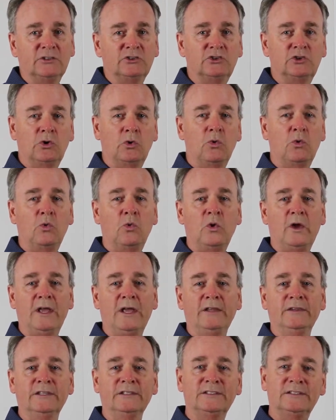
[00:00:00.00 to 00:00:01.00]
So
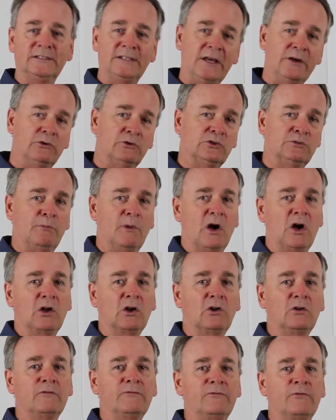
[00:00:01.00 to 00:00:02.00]
in the sales
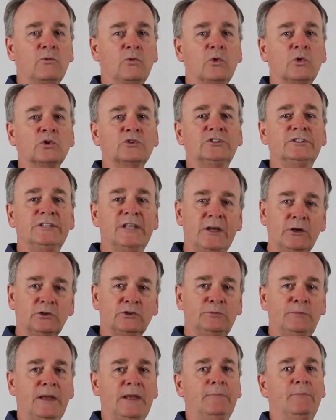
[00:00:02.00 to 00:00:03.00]
model for
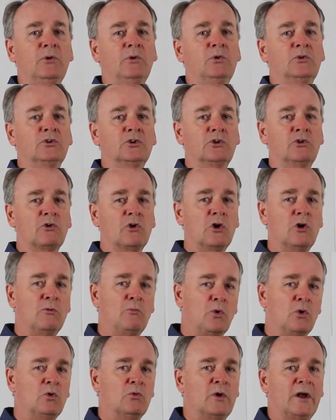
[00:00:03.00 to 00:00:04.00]
salespeople to grow
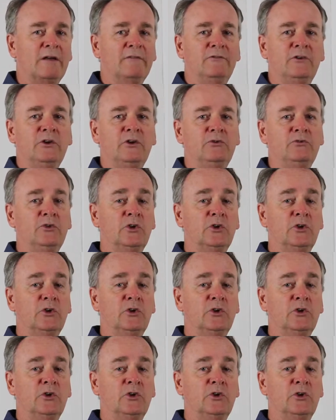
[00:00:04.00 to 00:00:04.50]
more revenue,